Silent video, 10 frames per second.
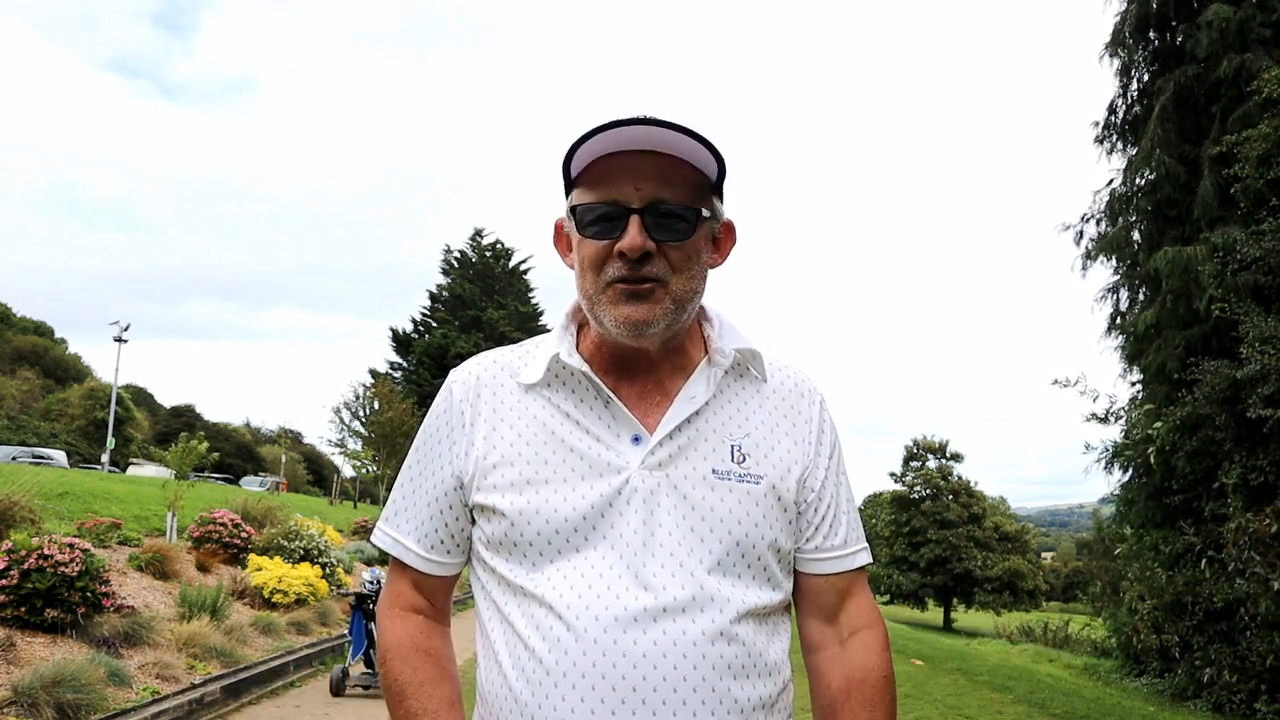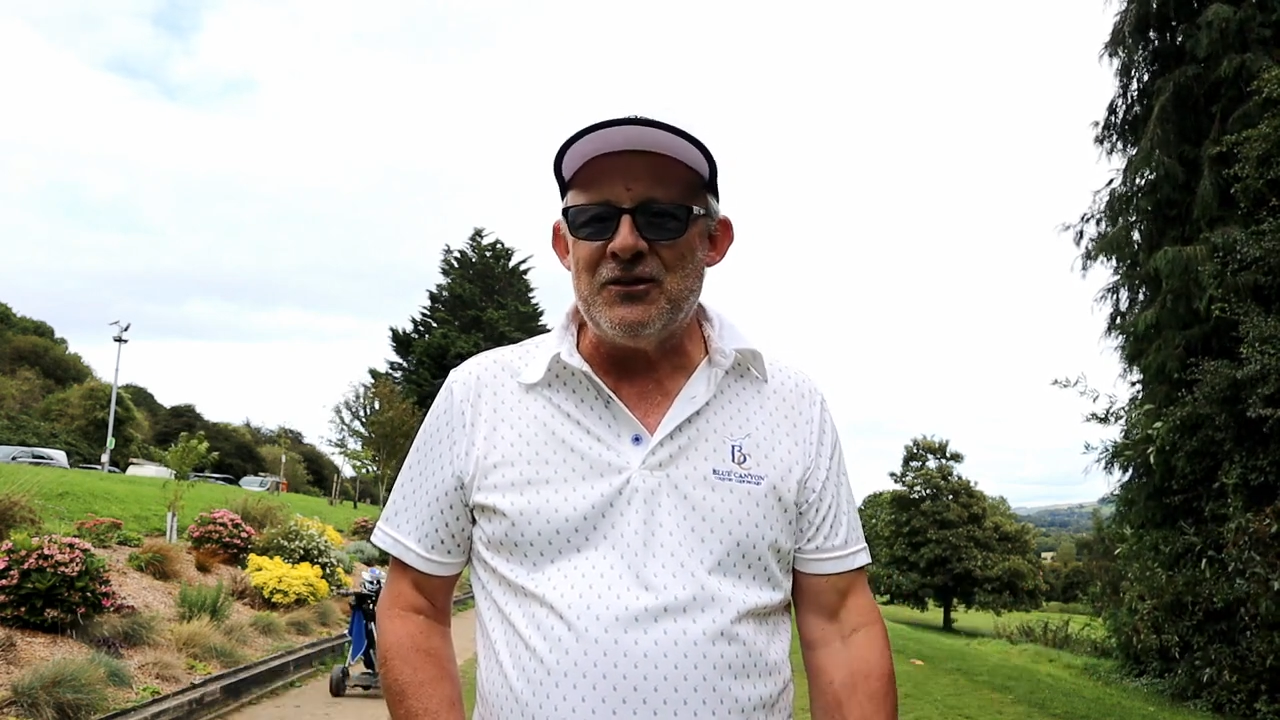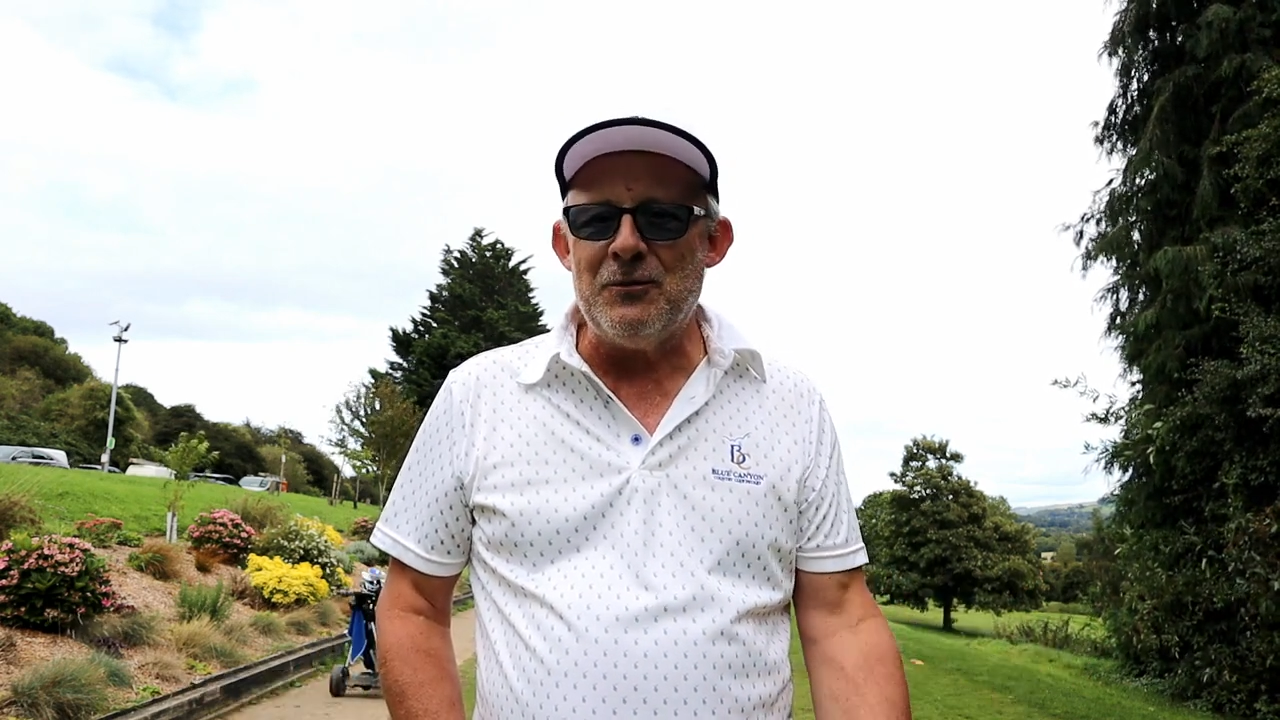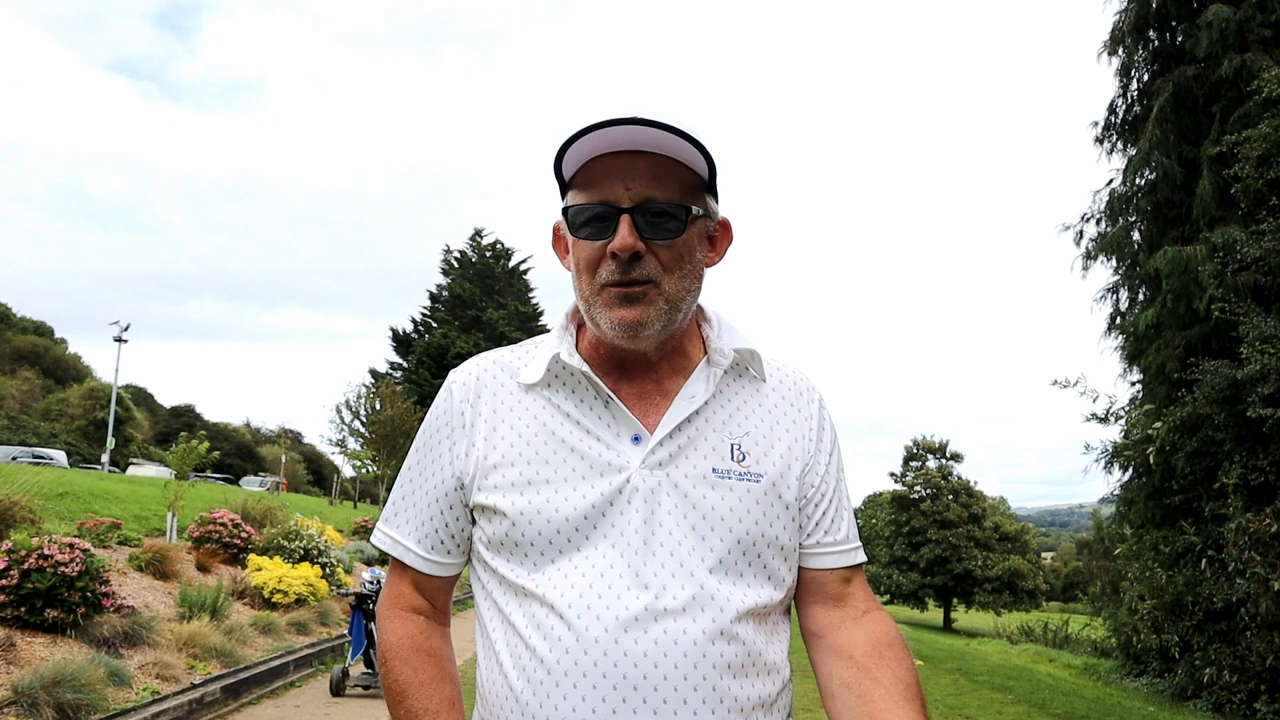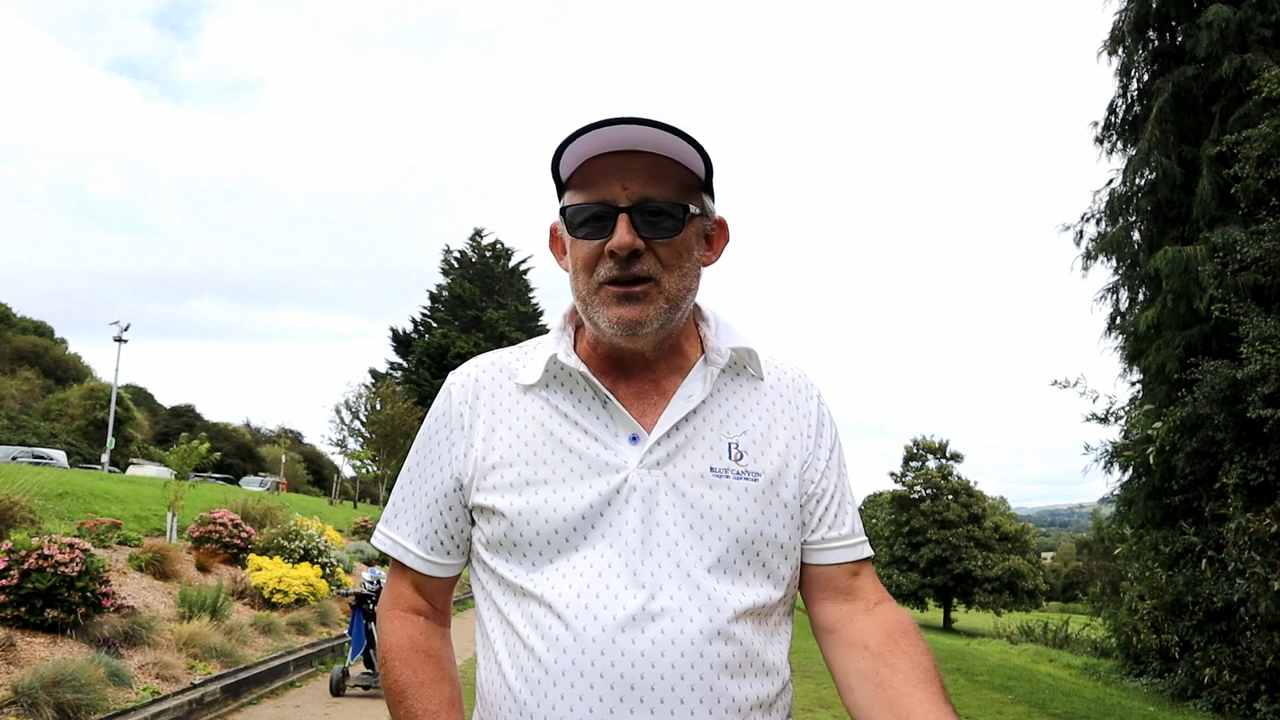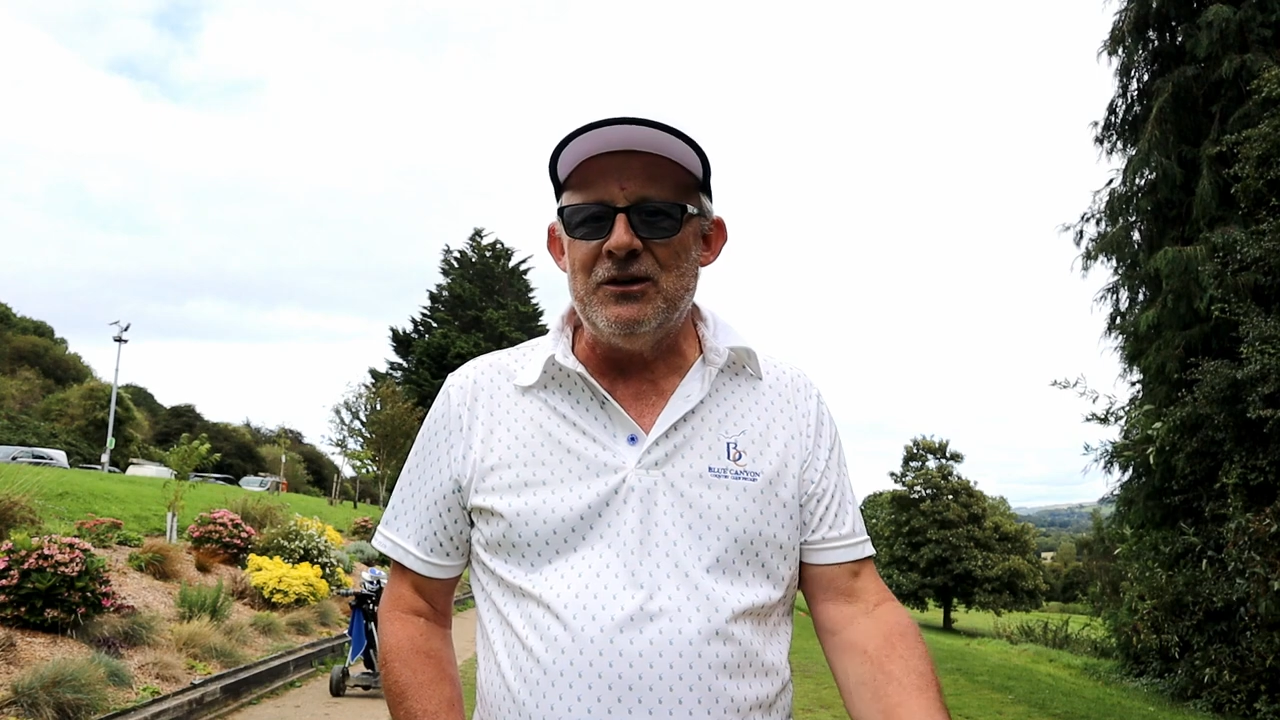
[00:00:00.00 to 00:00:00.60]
instead of my